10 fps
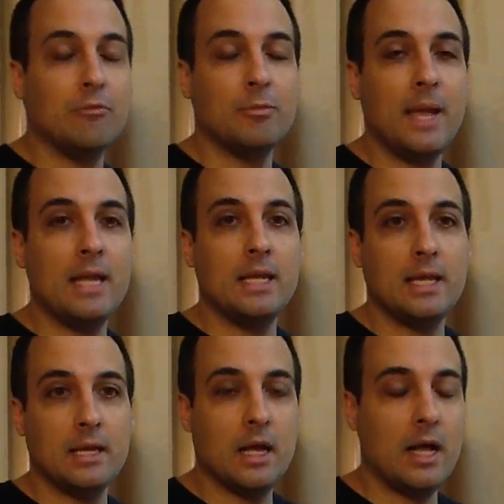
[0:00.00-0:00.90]

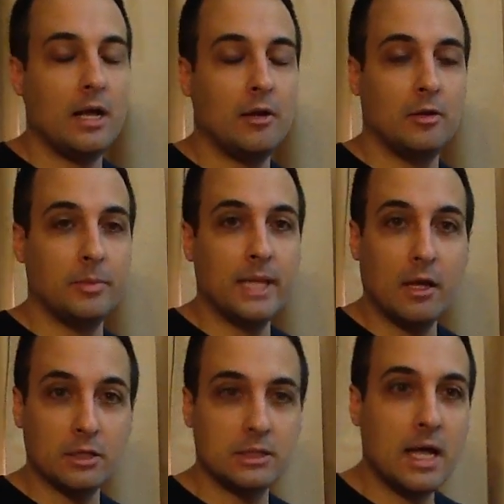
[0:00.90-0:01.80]
remaining
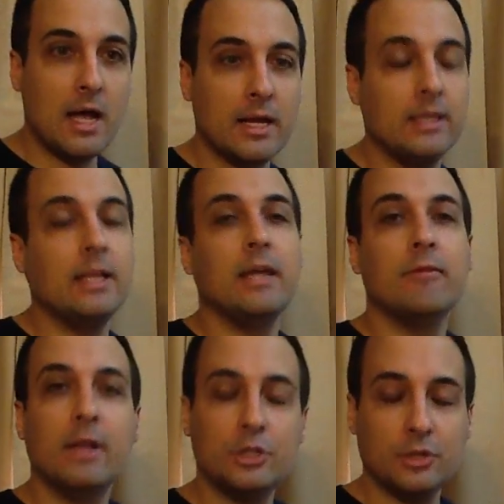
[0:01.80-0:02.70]
Mattel stock, and then they
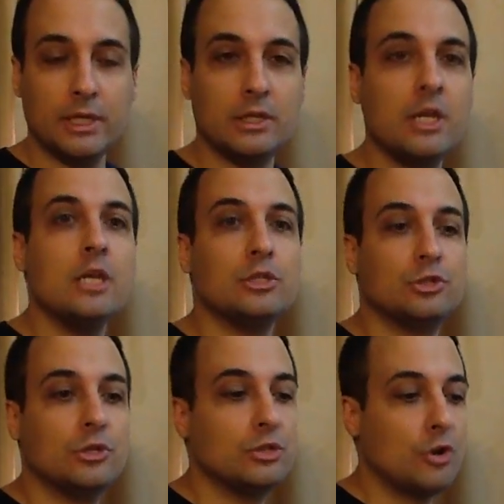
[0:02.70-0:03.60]
eventually
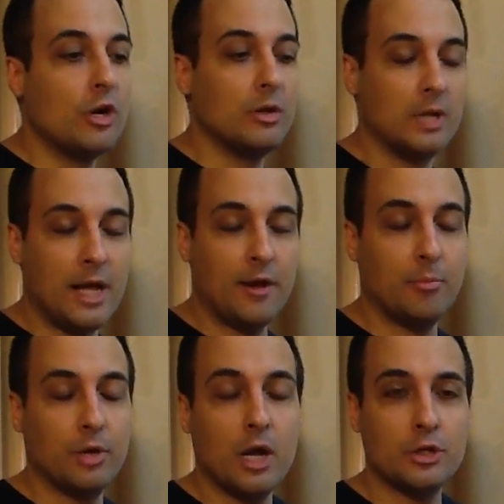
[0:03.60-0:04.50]
started
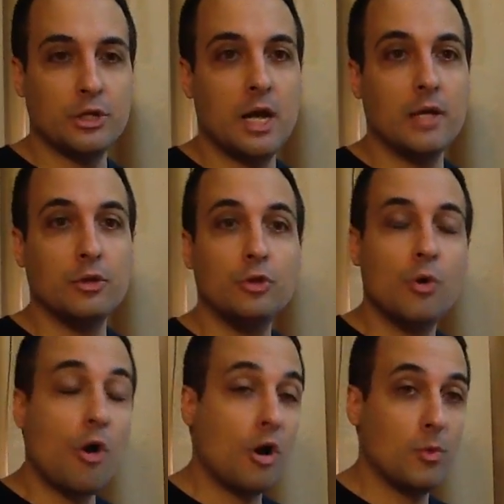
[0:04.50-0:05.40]
production on new
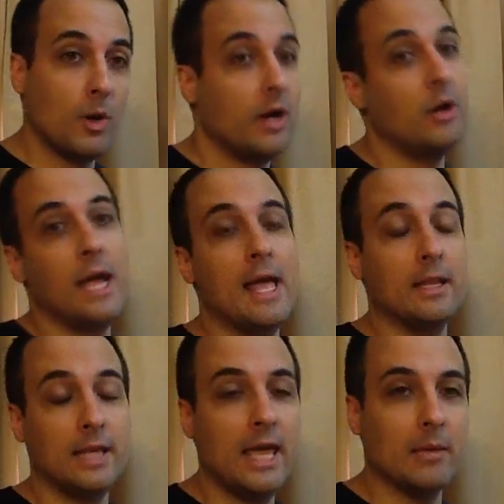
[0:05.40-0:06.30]
hardware
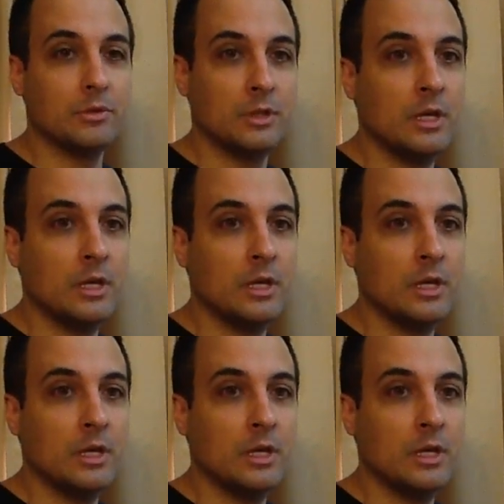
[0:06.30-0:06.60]
and games.